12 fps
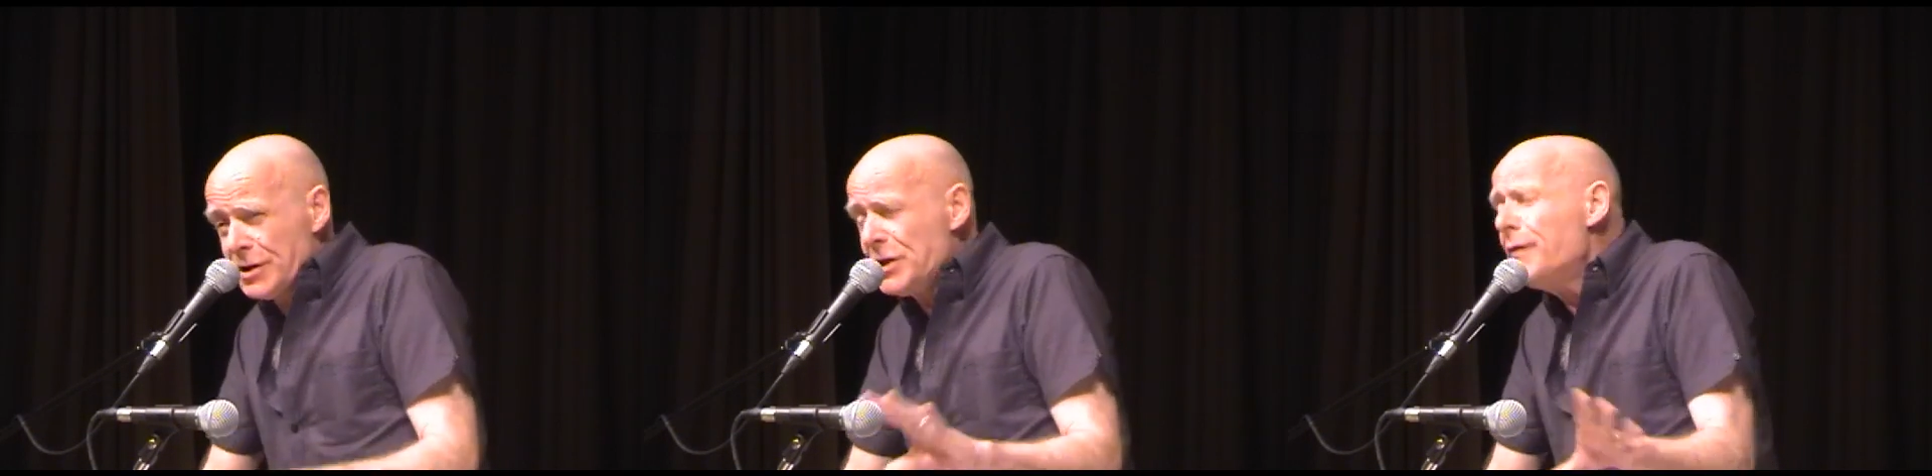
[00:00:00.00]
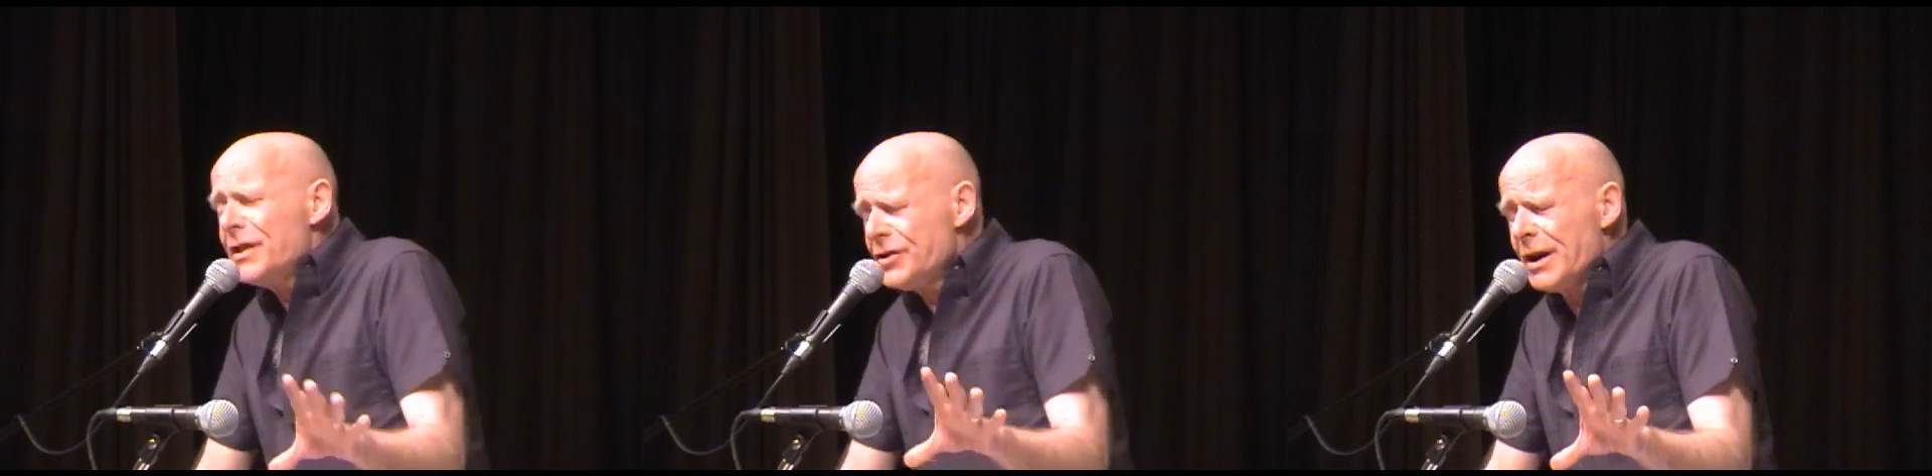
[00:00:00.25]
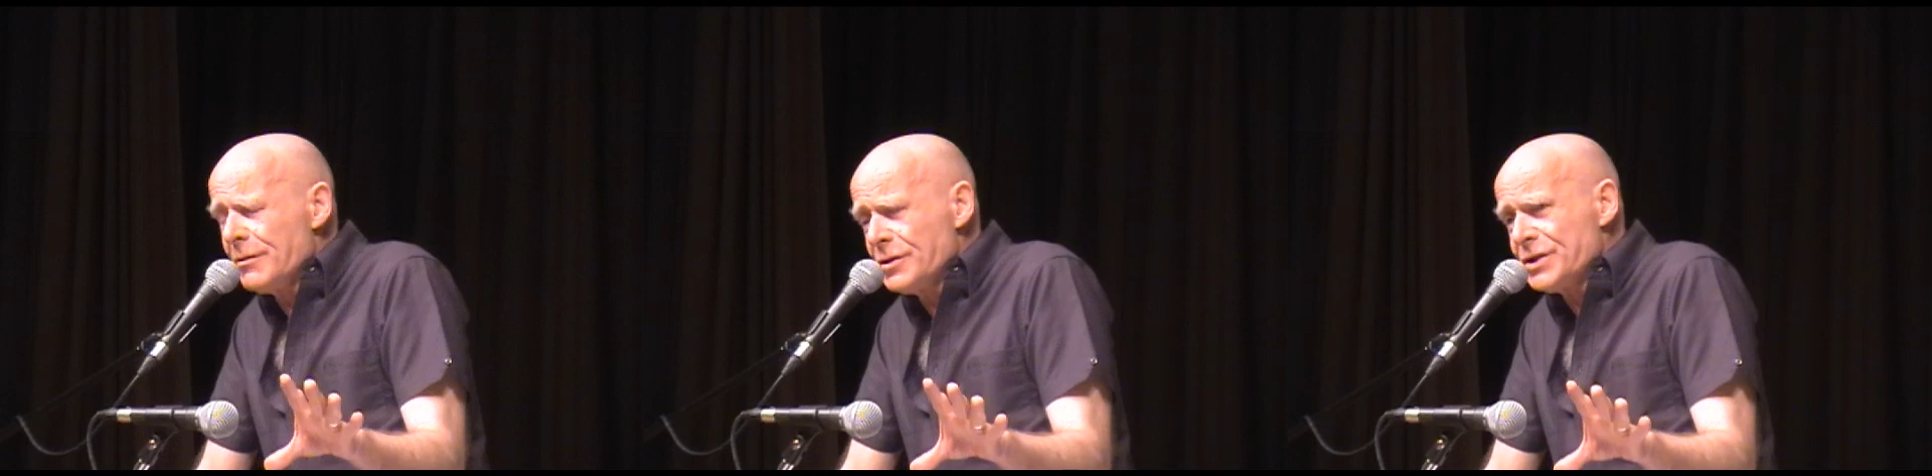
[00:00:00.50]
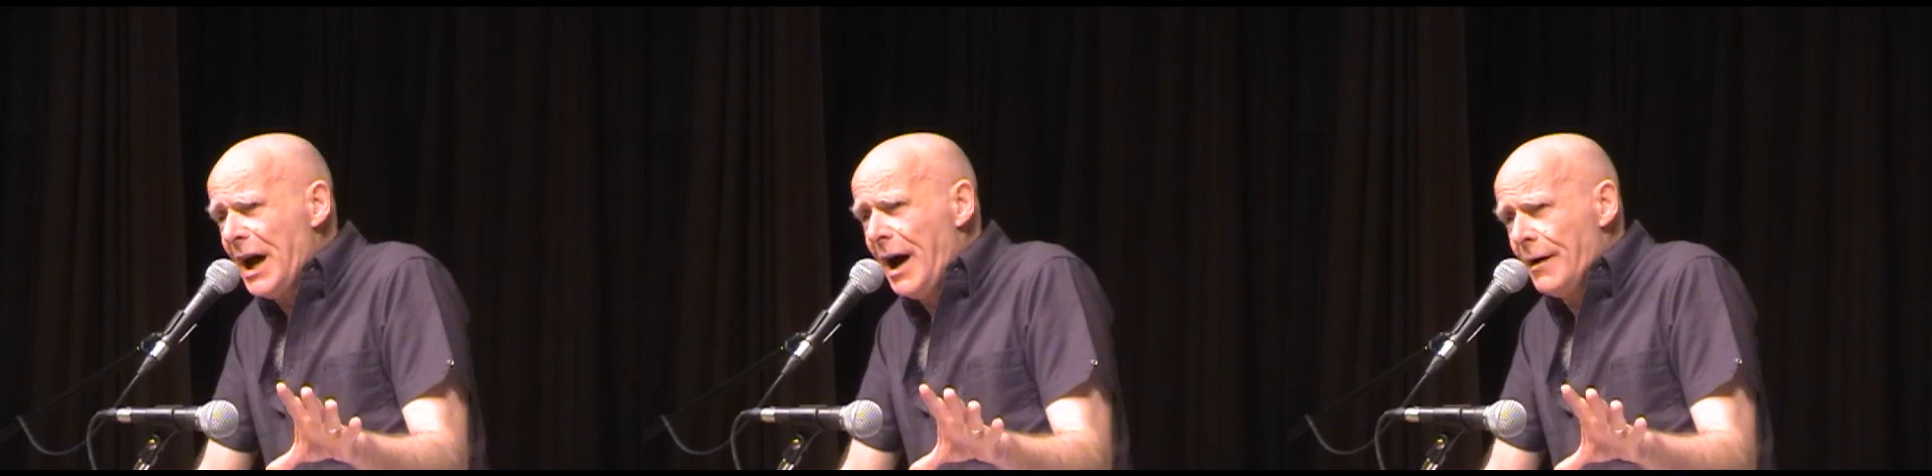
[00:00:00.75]
the chief of the general
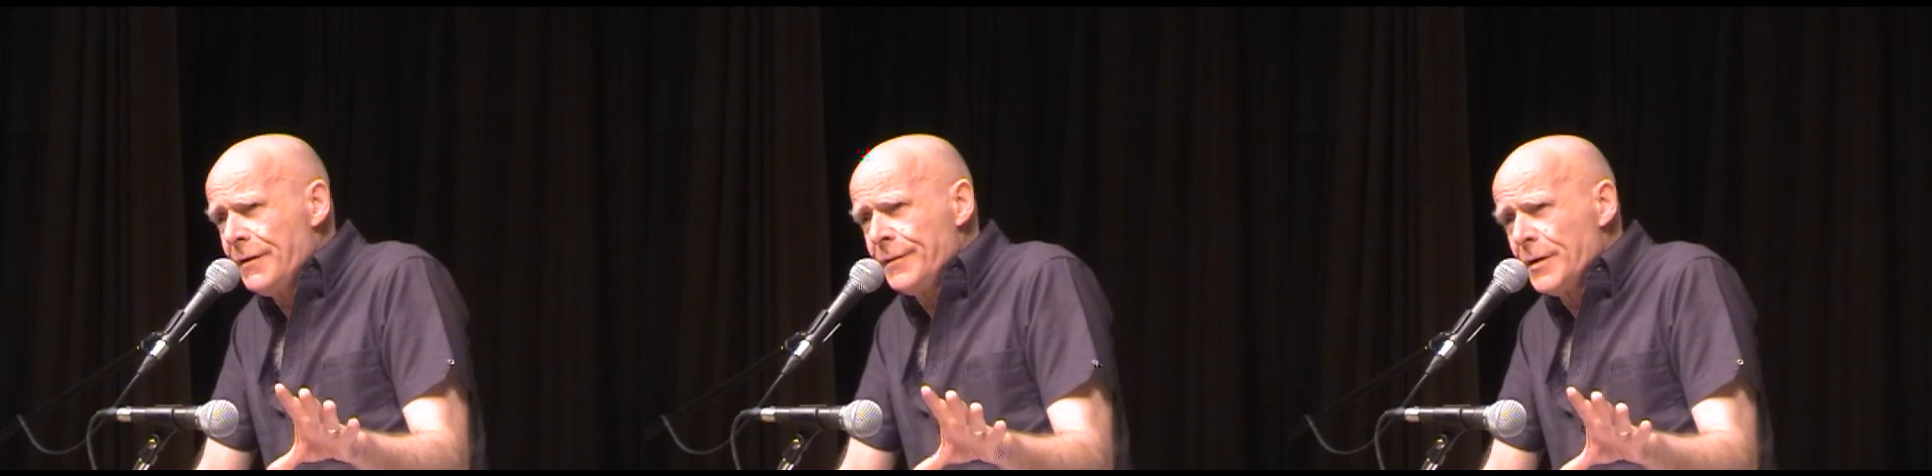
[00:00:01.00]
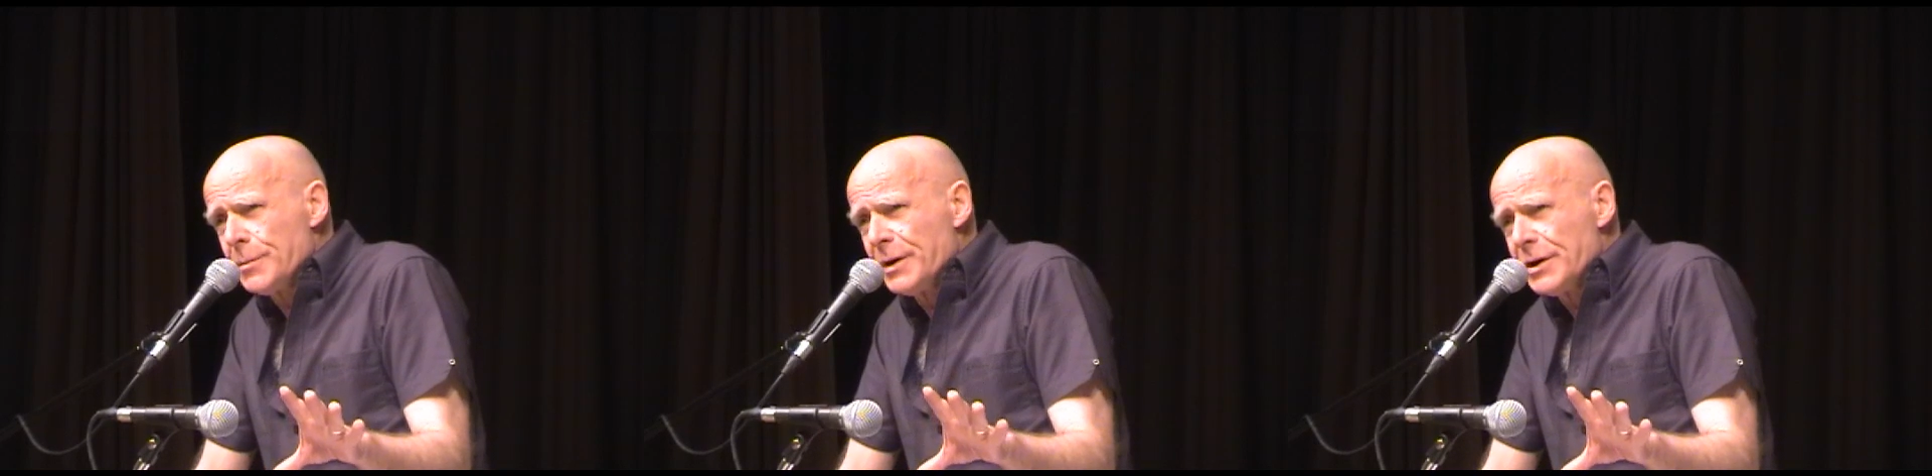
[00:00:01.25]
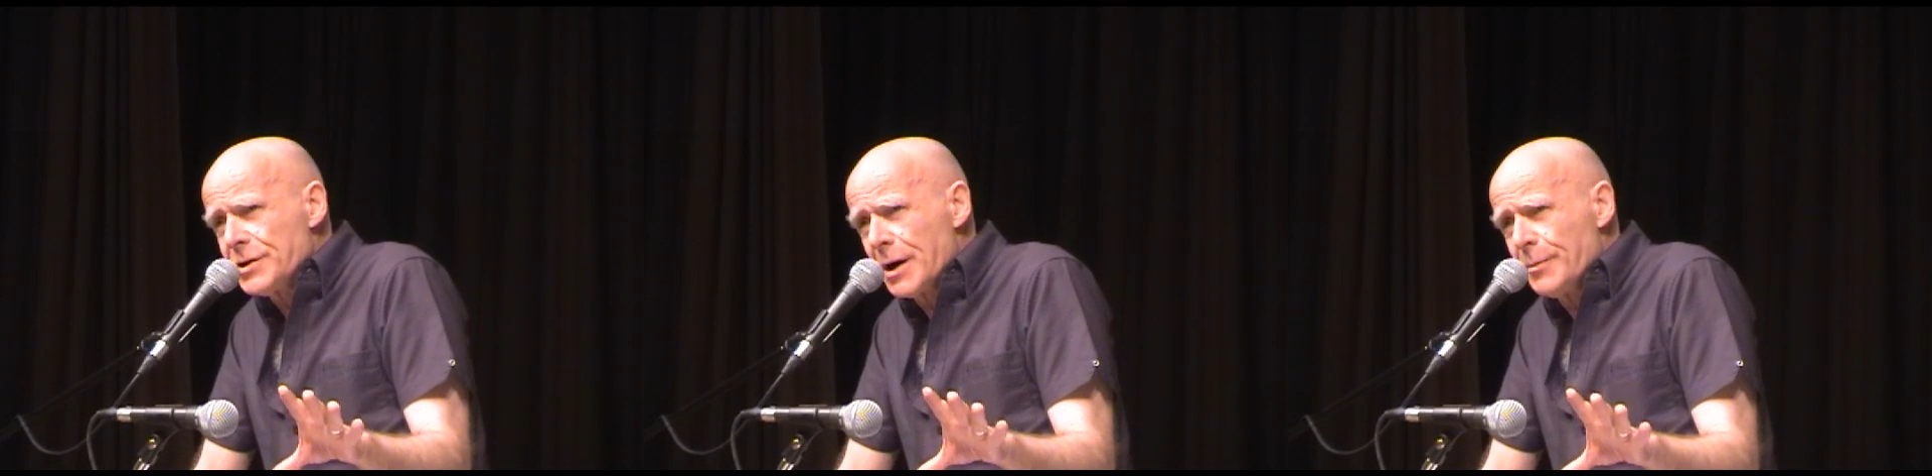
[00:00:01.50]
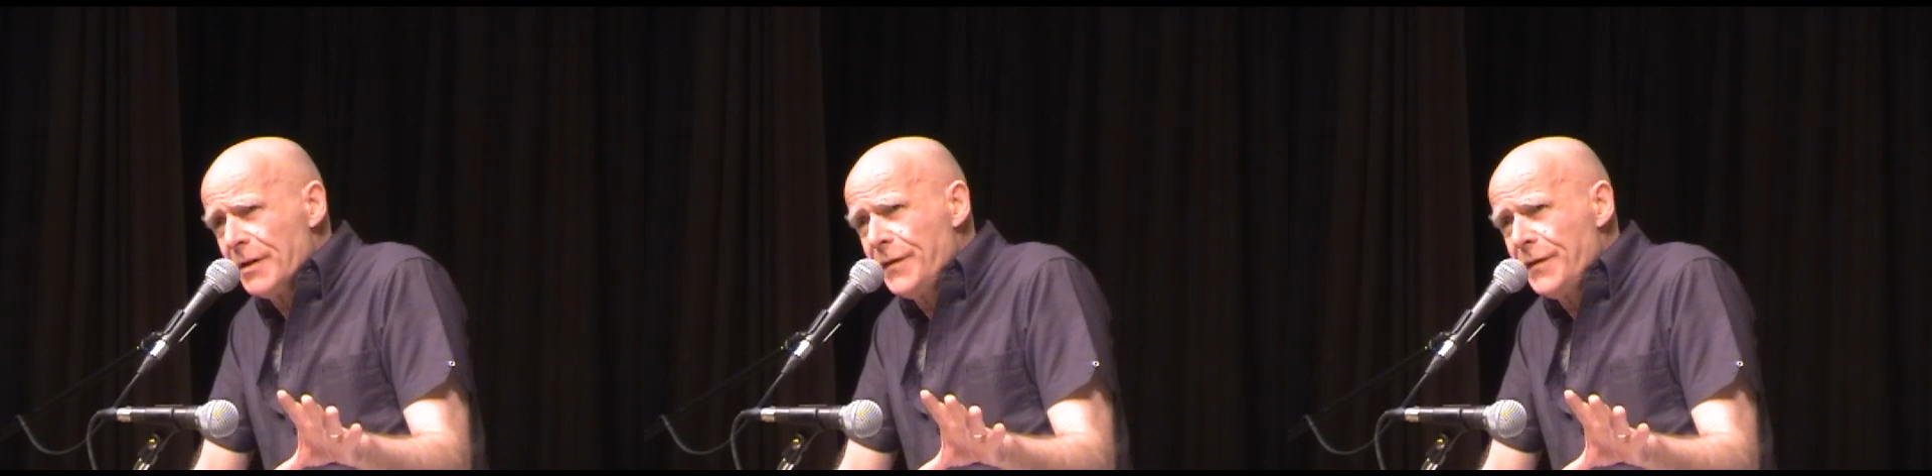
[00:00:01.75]
staff of the British Army,